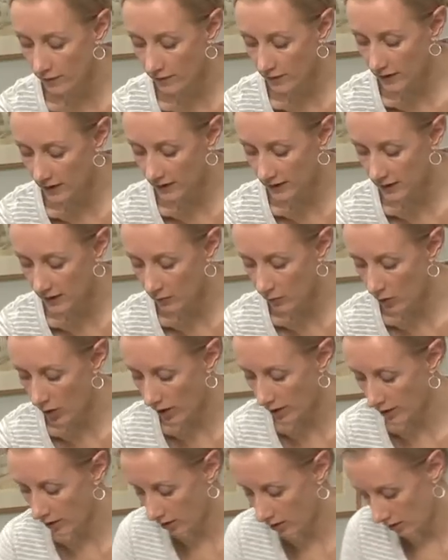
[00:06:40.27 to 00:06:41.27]
of the clean
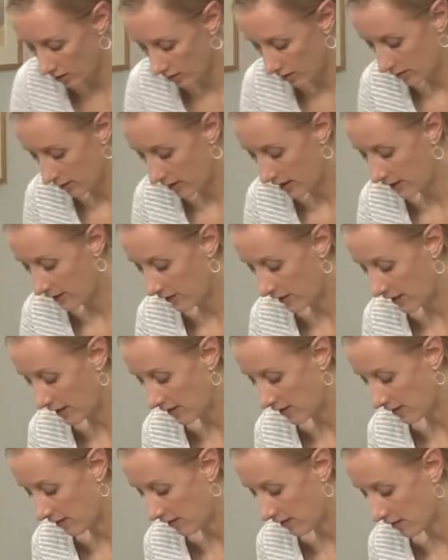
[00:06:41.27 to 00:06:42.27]
water, like
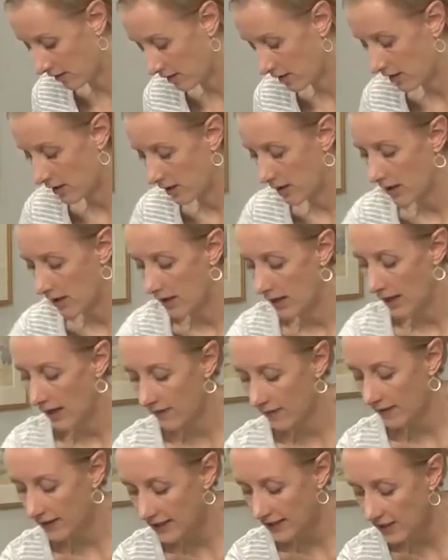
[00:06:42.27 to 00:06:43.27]
this.
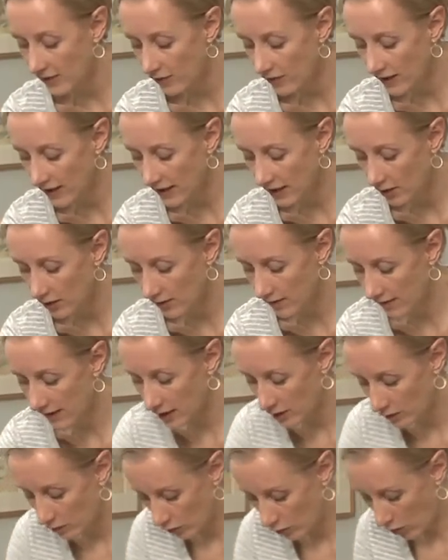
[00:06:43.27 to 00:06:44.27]
And the key thing here is
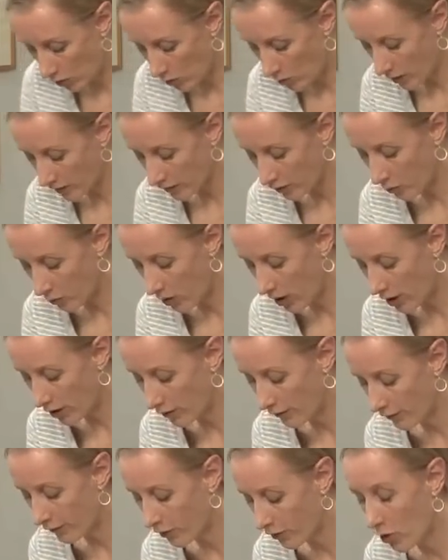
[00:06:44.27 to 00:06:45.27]
that you don't want the
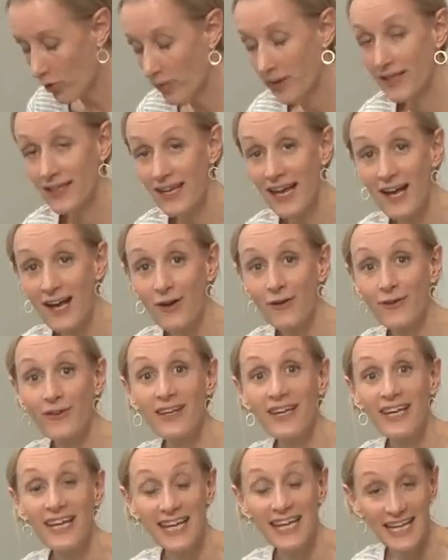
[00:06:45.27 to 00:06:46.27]
water flowing
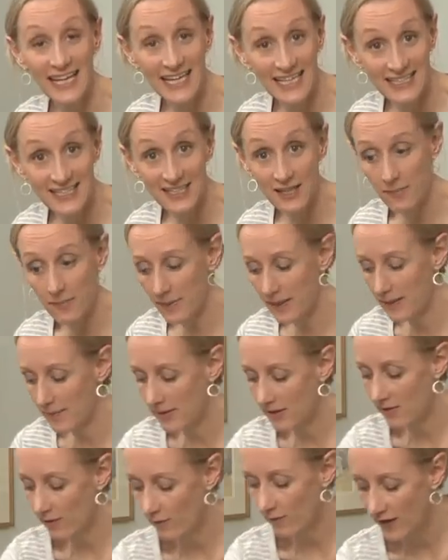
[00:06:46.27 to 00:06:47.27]
down into the
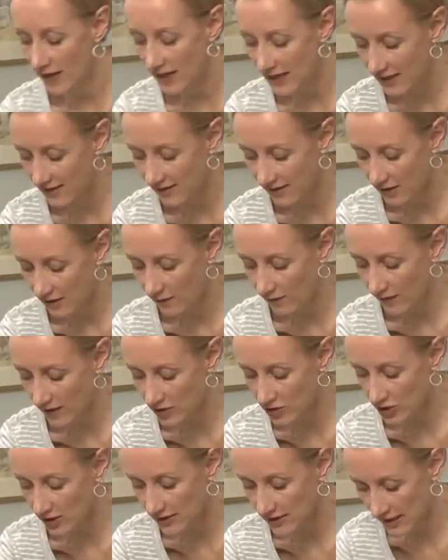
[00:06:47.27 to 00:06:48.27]
baby's face and
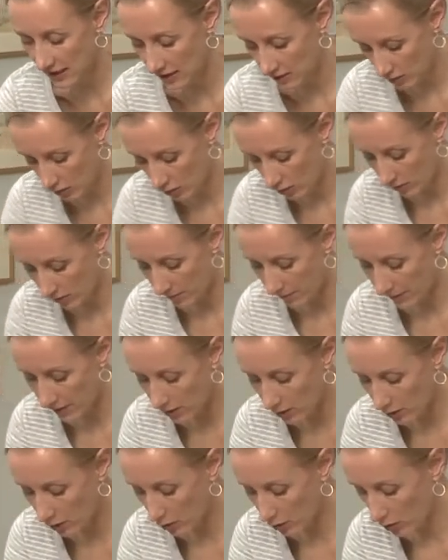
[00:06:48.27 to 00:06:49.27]
eventually down to her
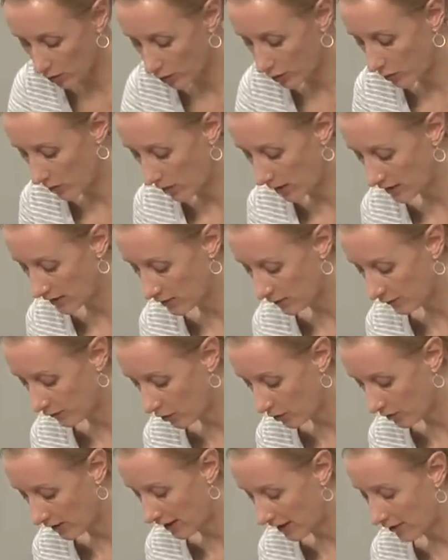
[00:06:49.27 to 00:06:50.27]
umbilical cord. You want it to
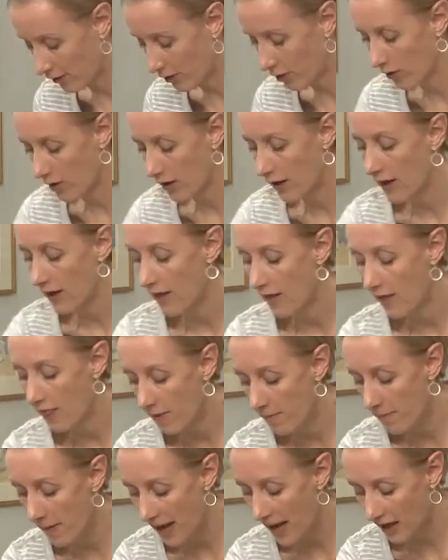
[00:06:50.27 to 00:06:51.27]
flow down
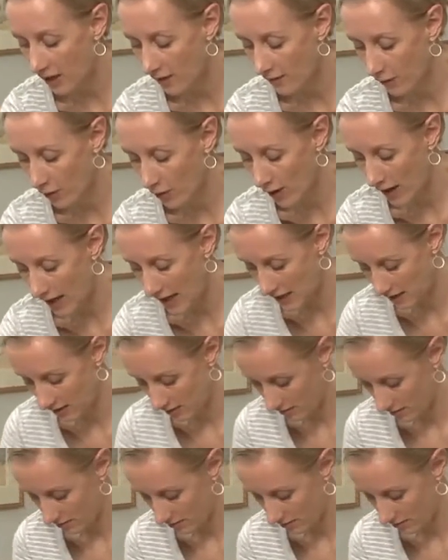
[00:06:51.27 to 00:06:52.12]
the back of her head,